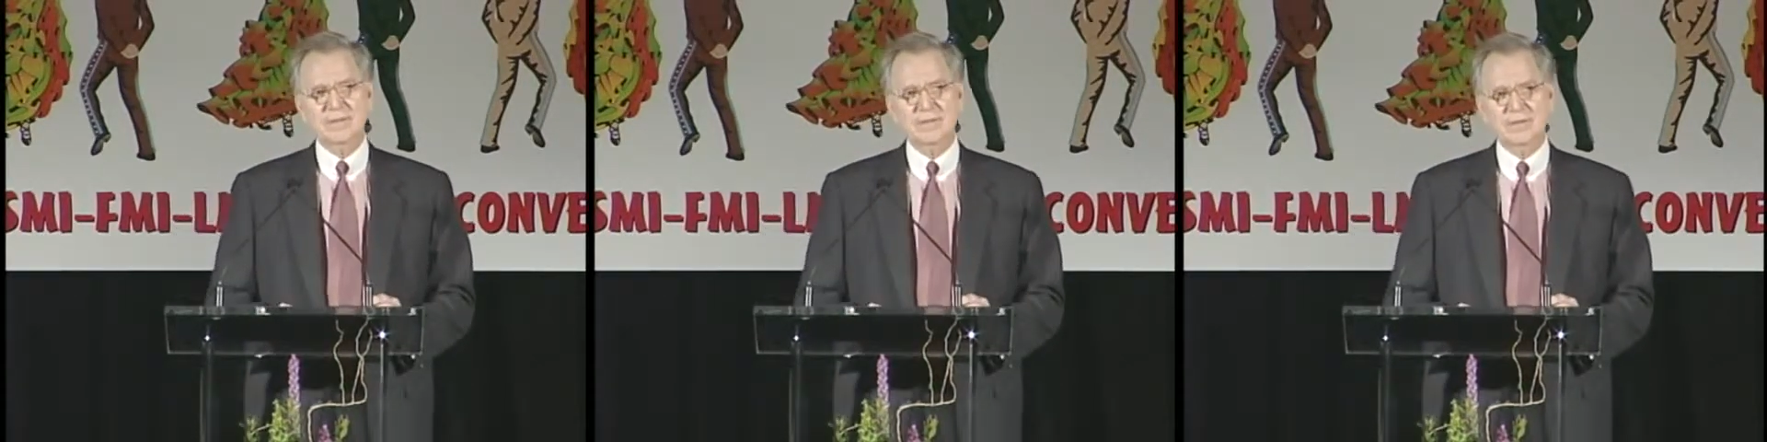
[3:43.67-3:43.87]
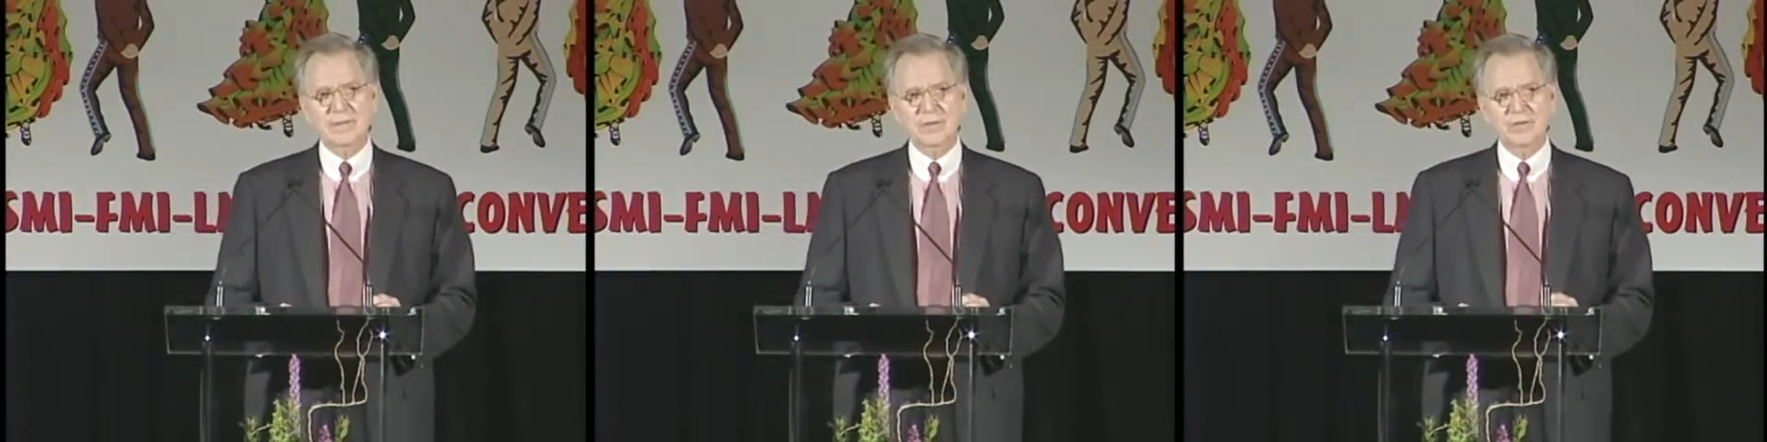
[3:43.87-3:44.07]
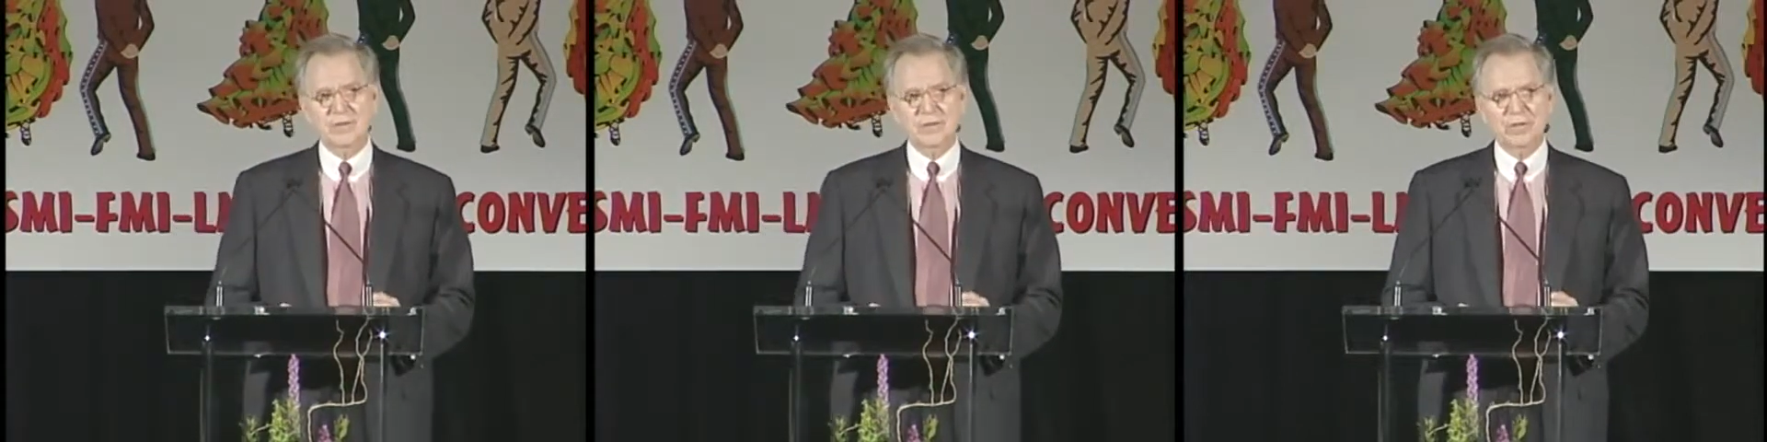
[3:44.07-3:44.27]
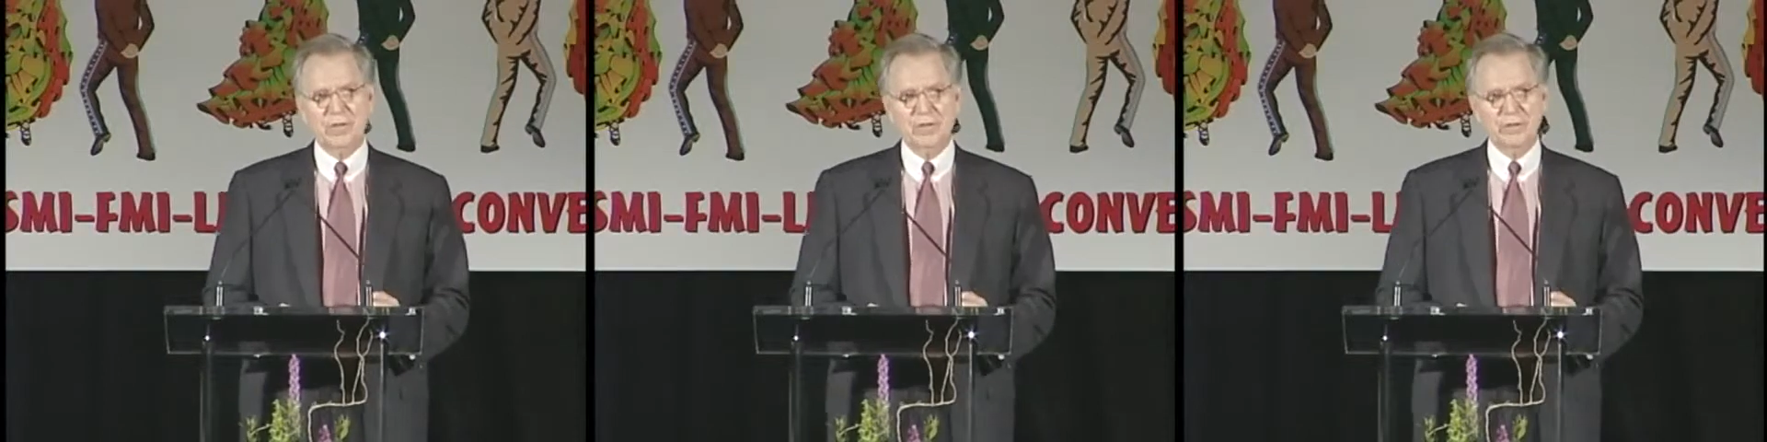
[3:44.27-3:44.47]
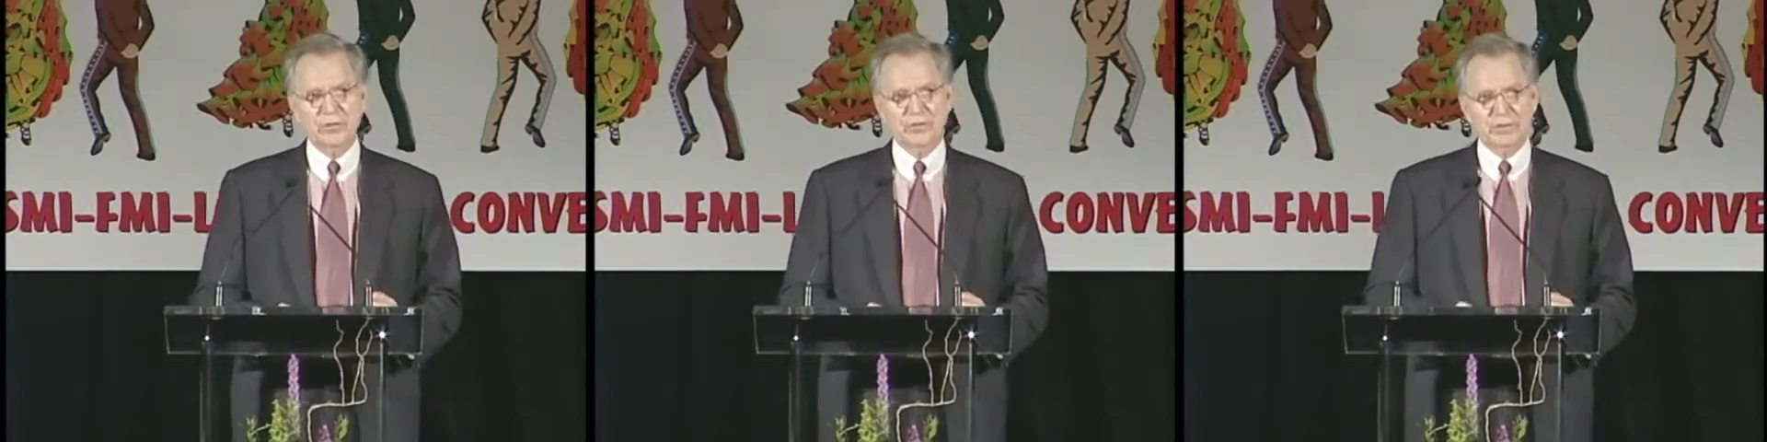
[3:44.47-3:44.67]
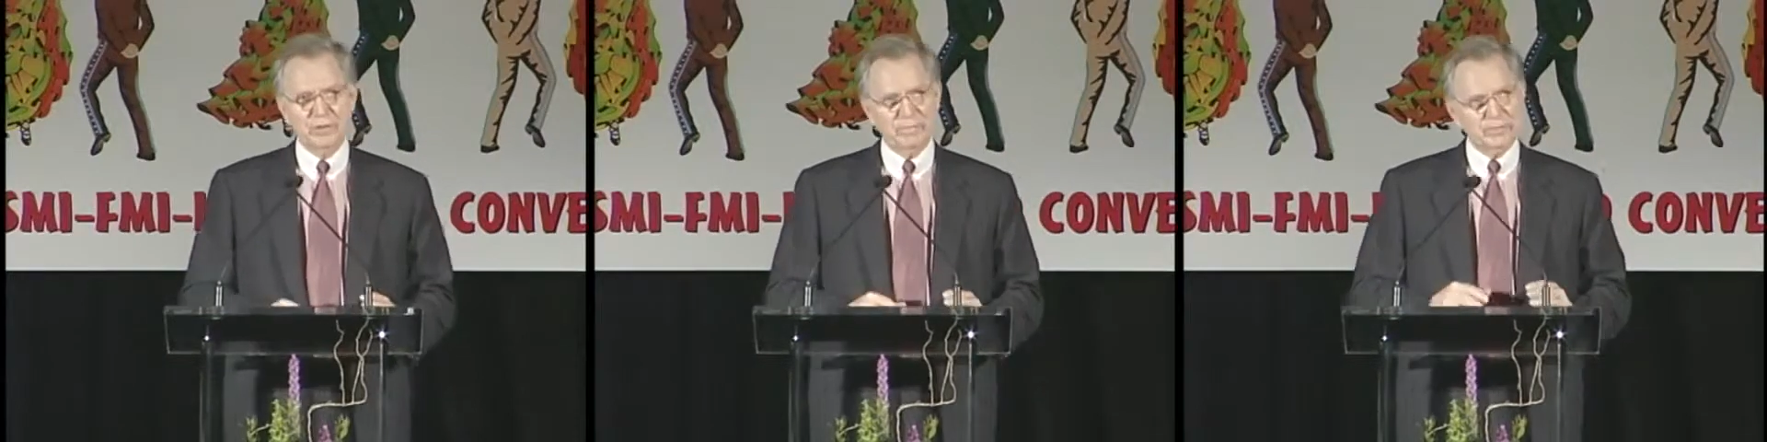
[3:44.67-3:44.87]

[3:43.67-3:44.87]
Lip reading: in conclusion.